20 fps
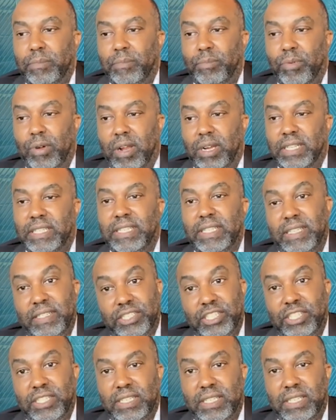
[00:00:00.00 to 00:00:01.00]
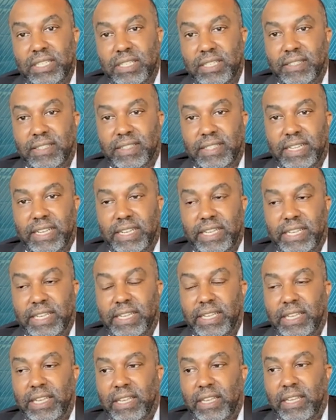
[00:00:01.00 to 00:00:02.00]
brought attention to the
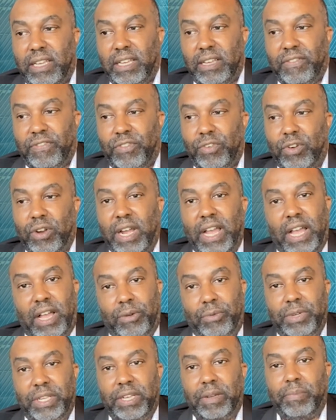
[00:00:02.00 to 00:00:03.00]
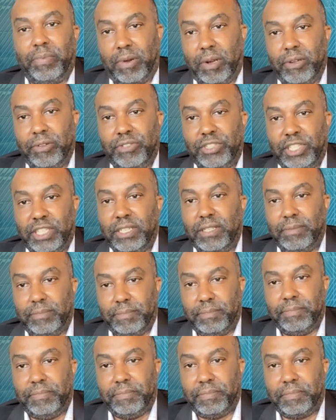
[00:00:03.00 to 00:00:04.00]
city for how we approach it.
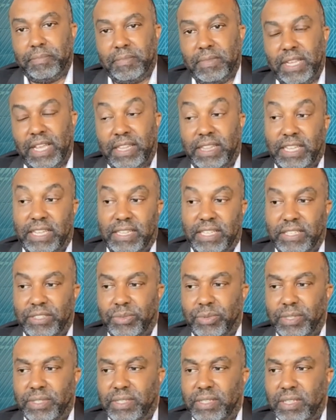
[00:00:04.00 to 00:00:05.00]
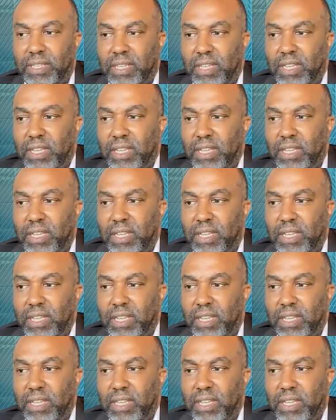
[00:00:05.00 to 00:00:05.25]
And then this was